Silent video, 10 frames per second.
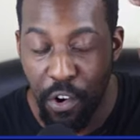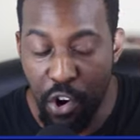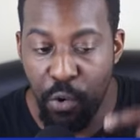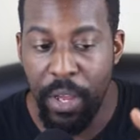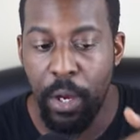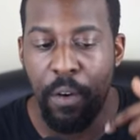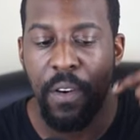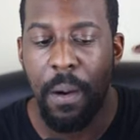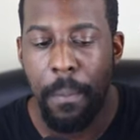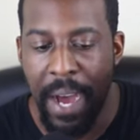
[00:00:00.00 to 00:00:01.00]
renewing of
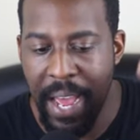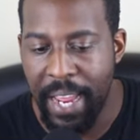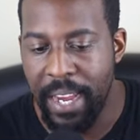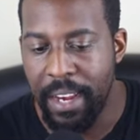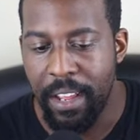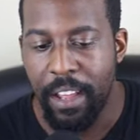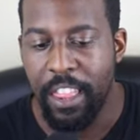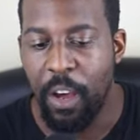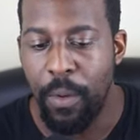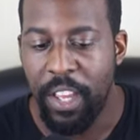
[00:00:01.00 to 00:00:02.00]
our mind,
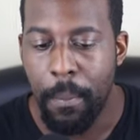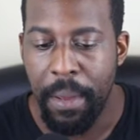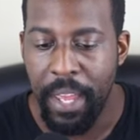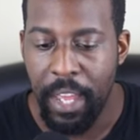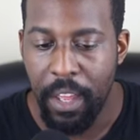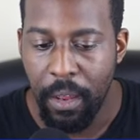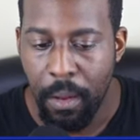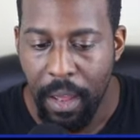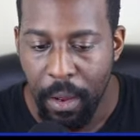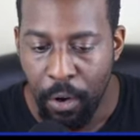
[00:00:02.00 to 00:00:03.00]
that we can be
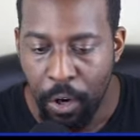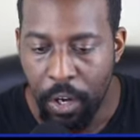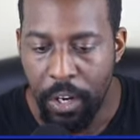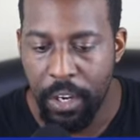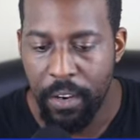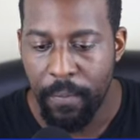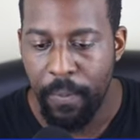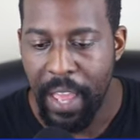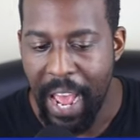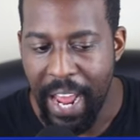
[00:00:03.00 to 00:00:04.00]
good
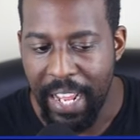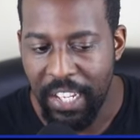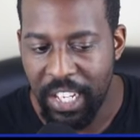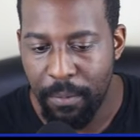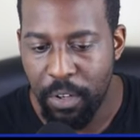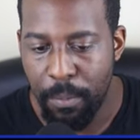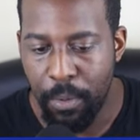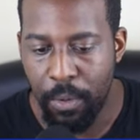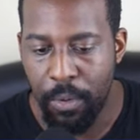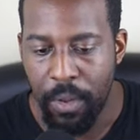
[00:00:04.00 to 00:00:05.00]
and
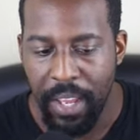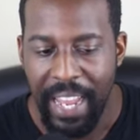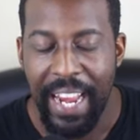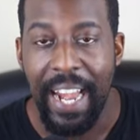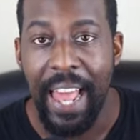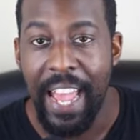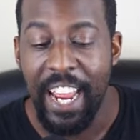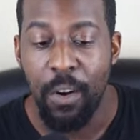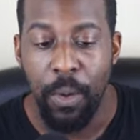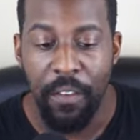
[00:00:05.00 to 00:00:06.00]
acceptable in
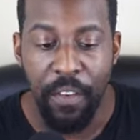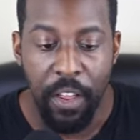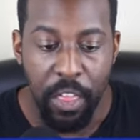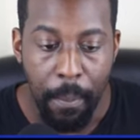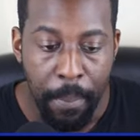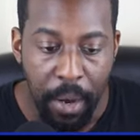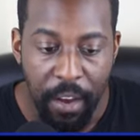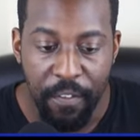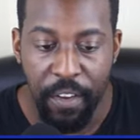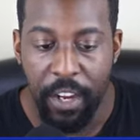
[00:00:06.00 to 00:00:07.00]
line with the
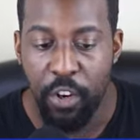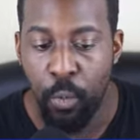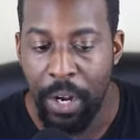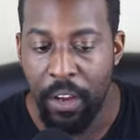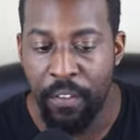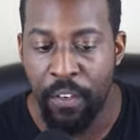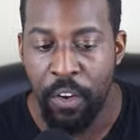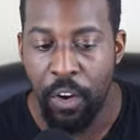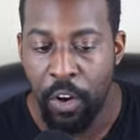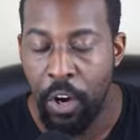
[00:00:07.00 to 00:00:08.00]
perfect will of
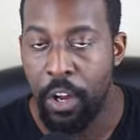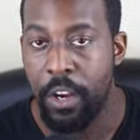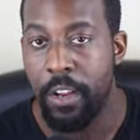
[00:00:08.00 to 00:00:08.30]
God.